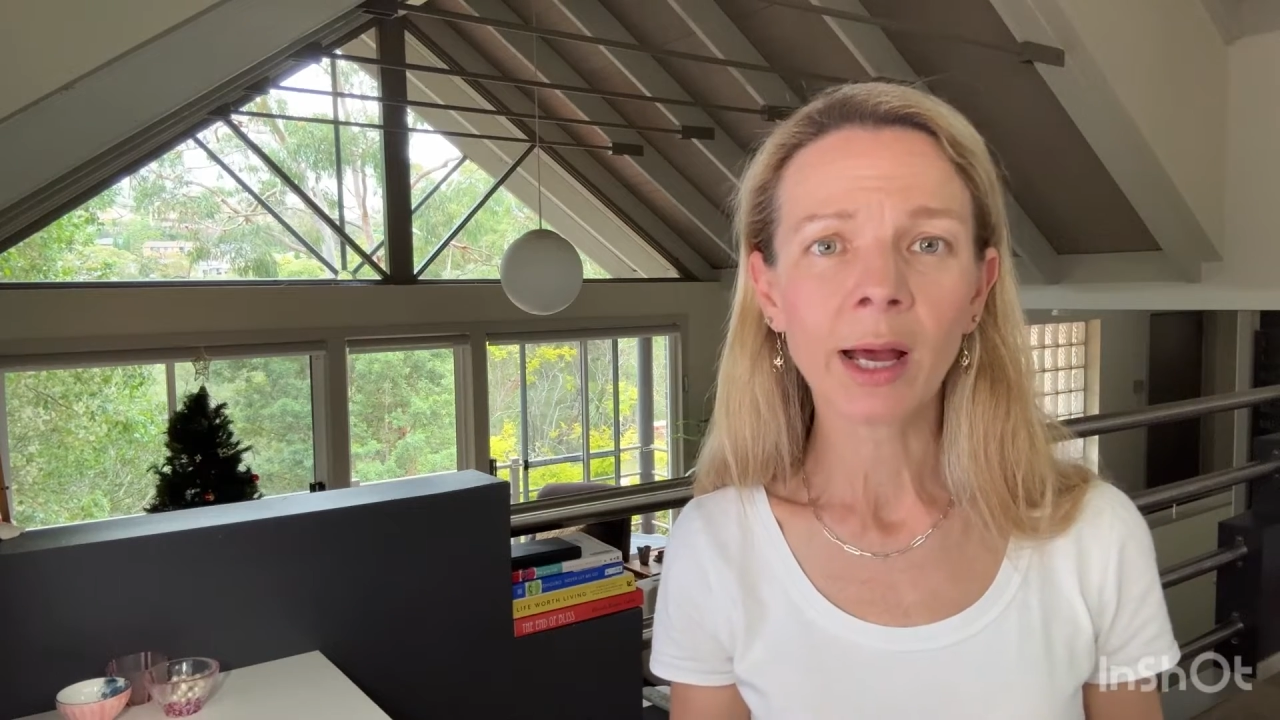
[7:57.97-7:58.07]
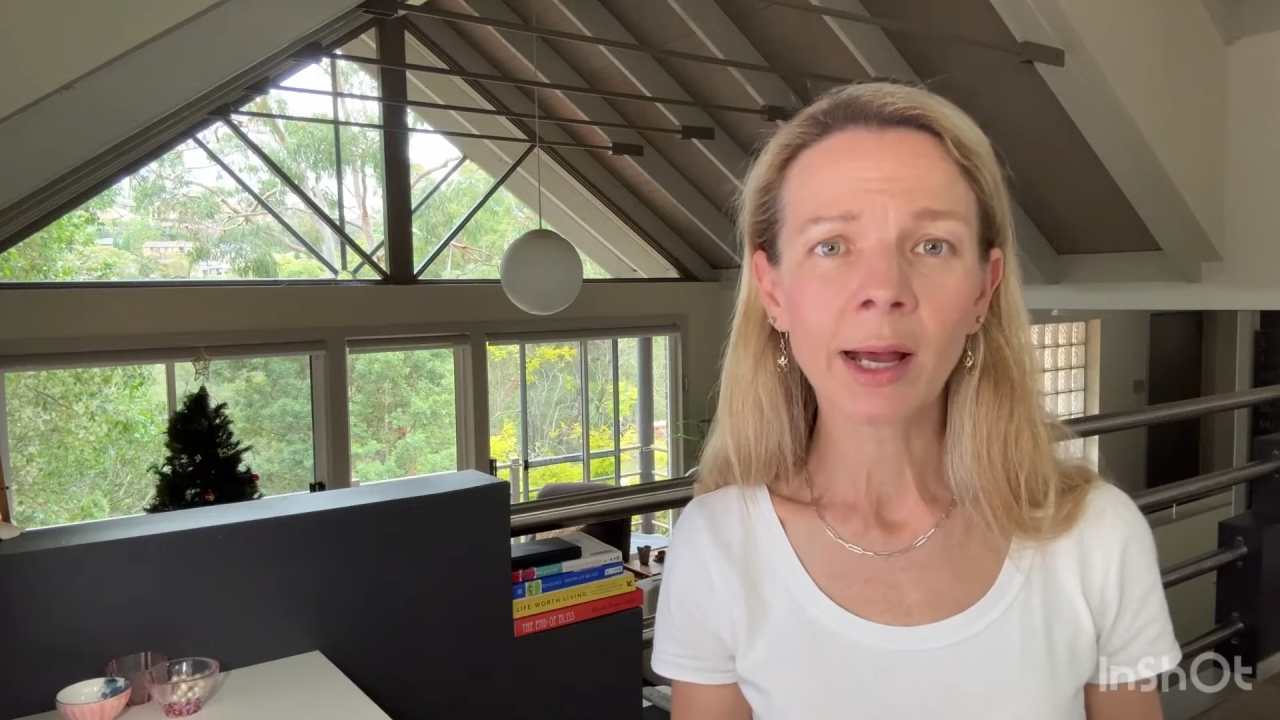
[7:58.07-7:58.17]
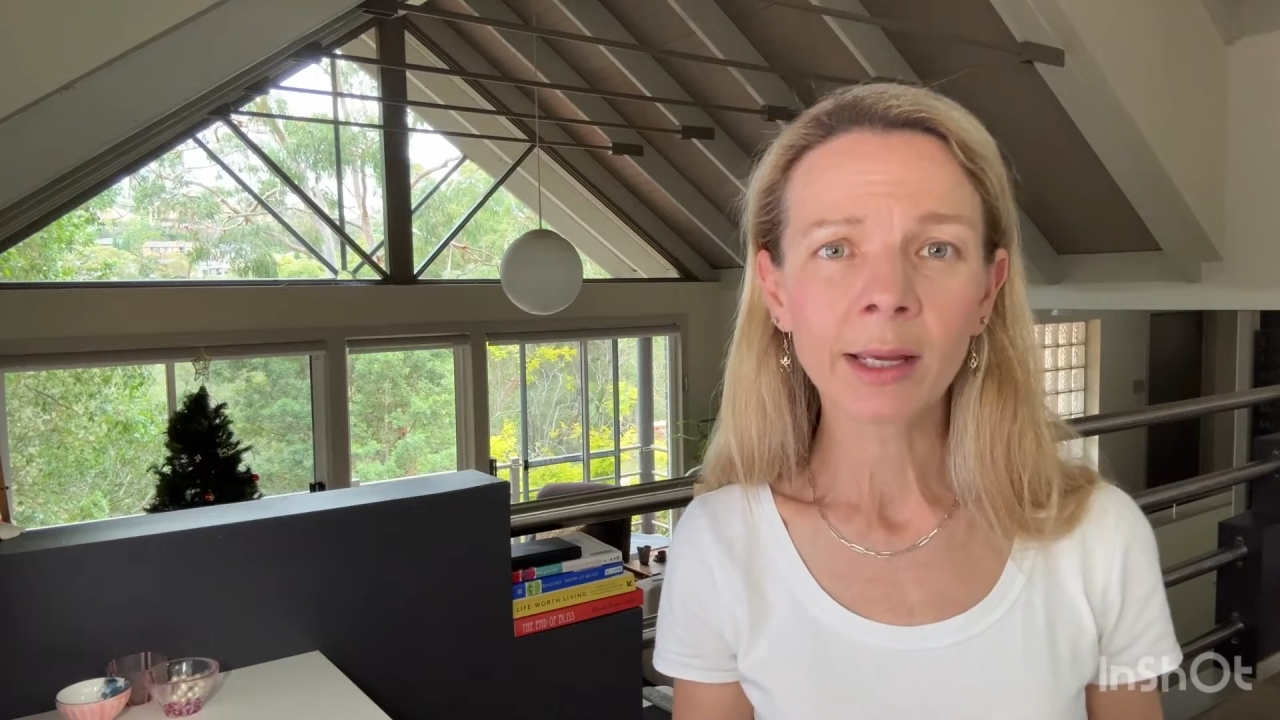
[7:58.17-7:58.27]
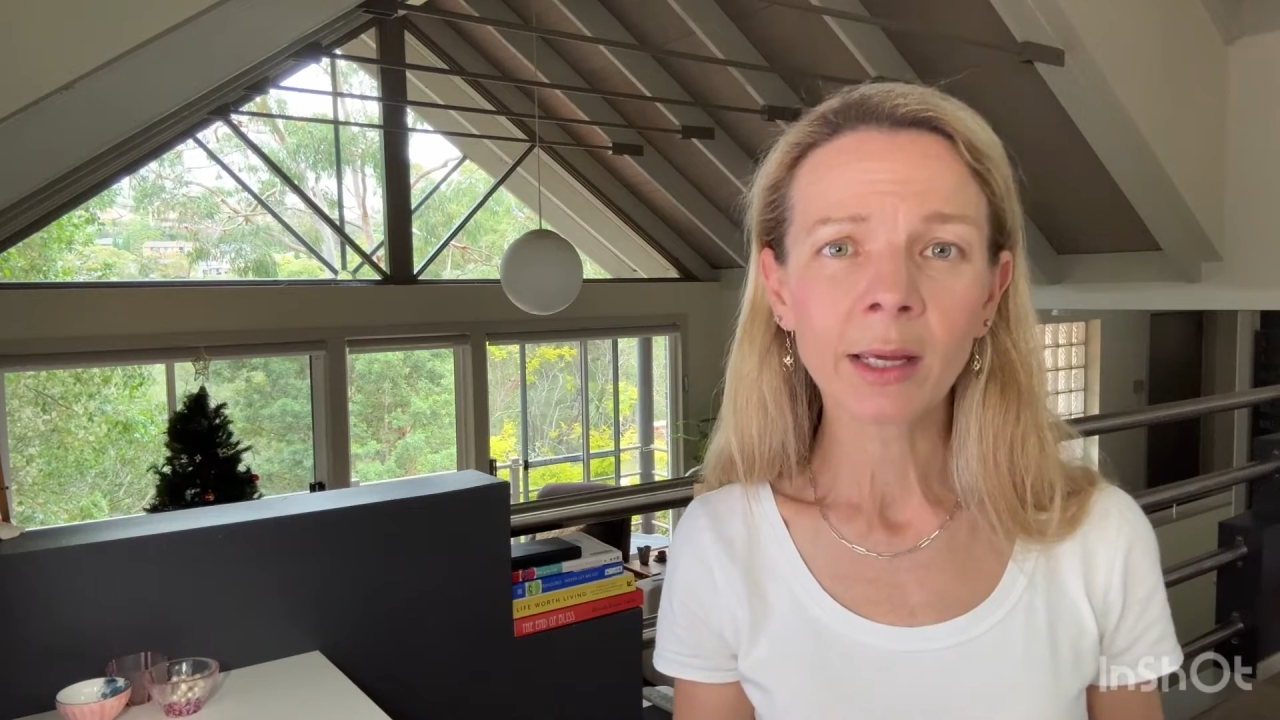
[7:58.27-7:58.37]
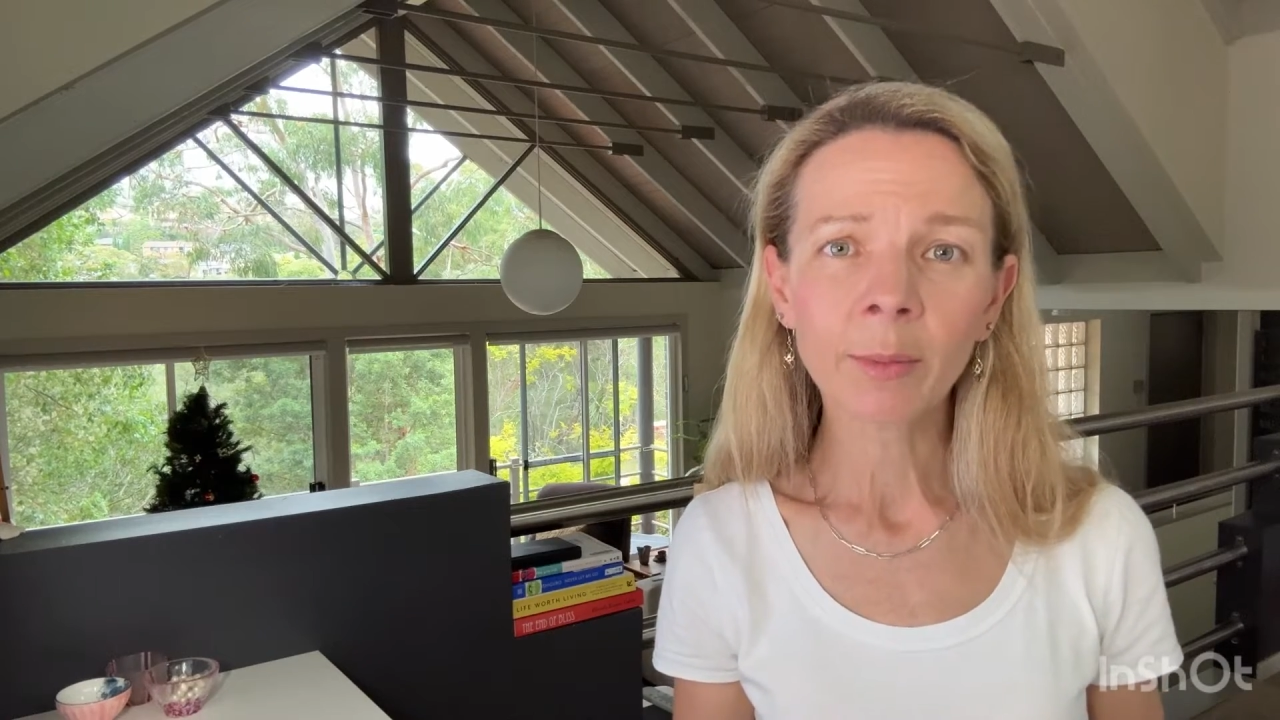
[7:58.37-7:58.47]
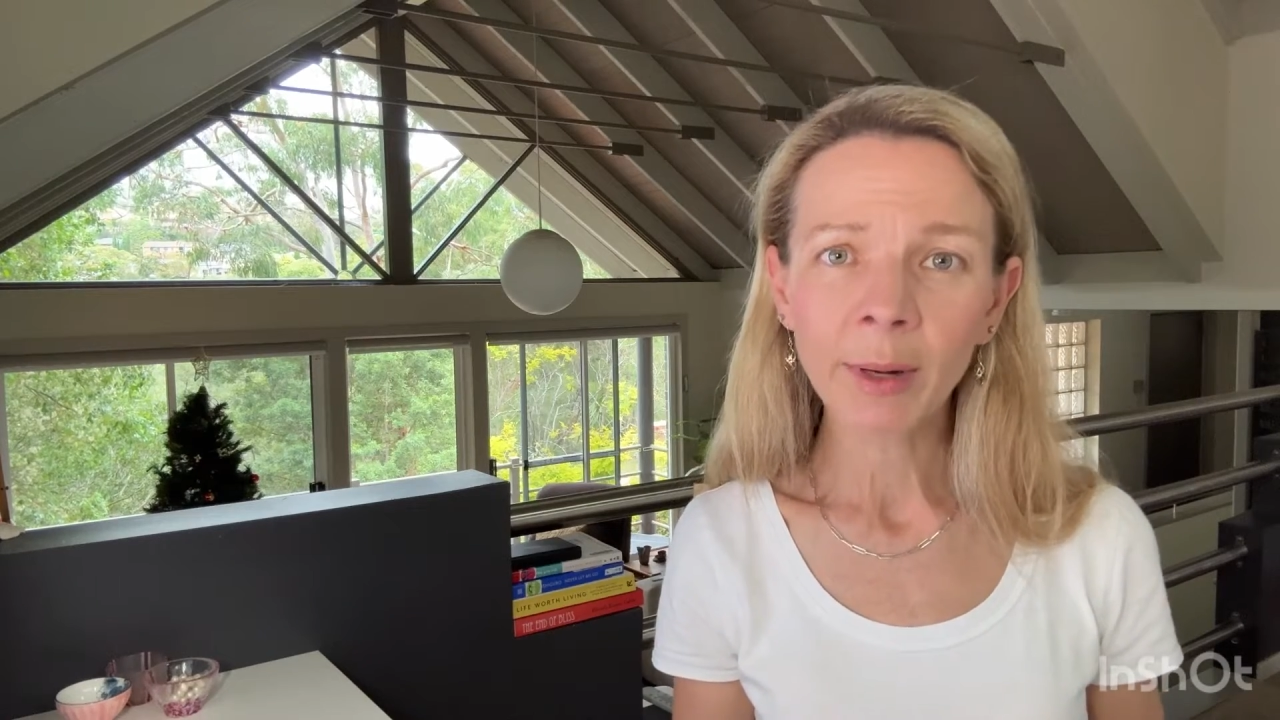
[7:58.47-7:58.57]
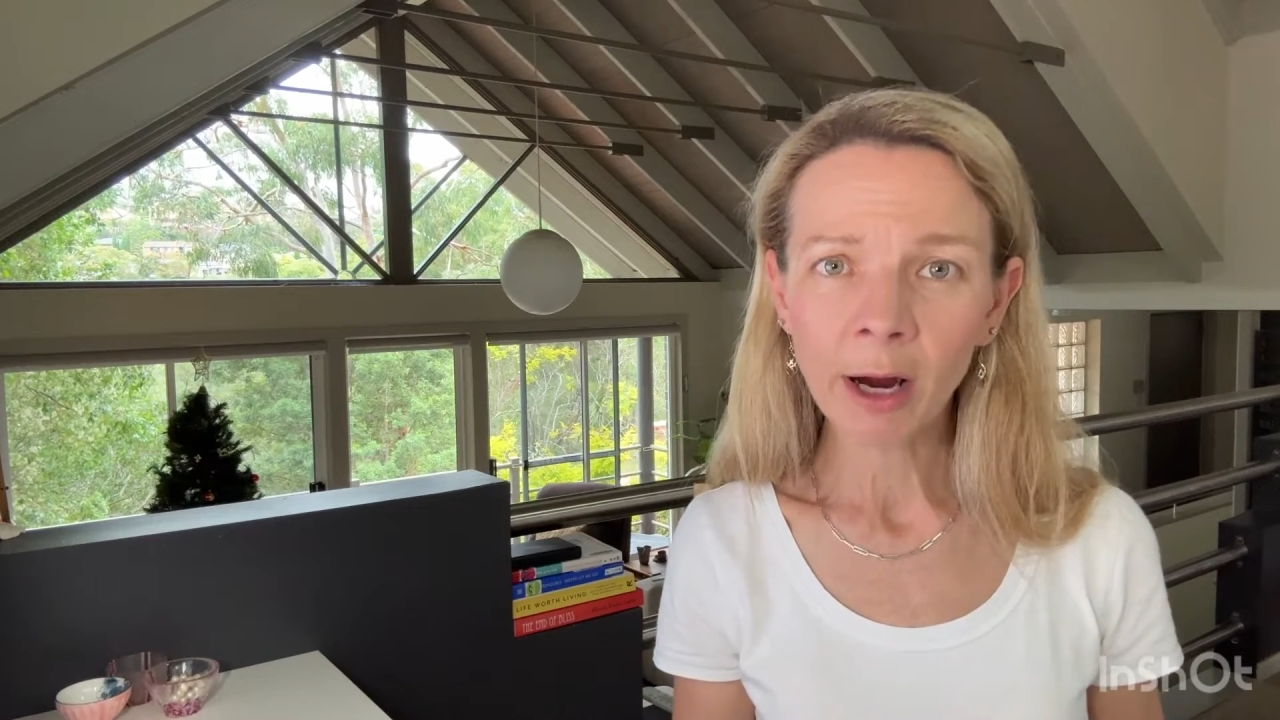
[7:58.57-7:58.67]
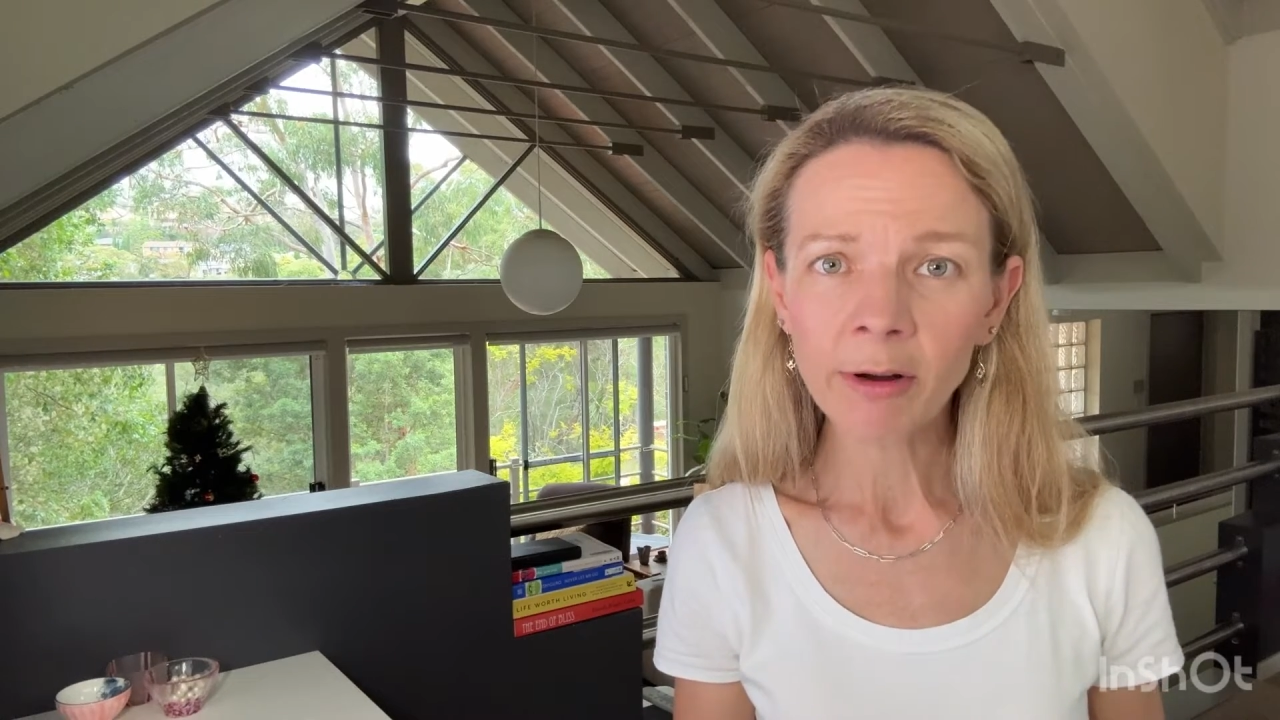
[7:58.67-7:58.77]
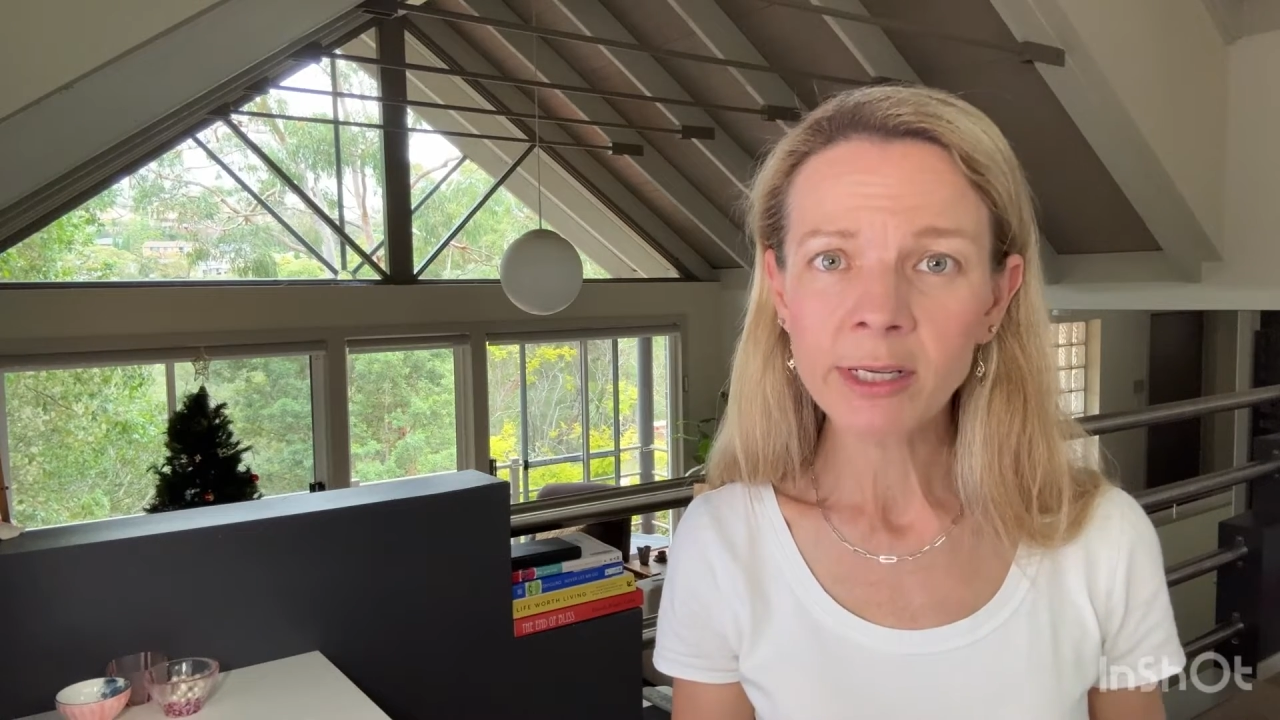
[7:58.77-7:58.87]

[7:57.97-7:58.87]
Akihabara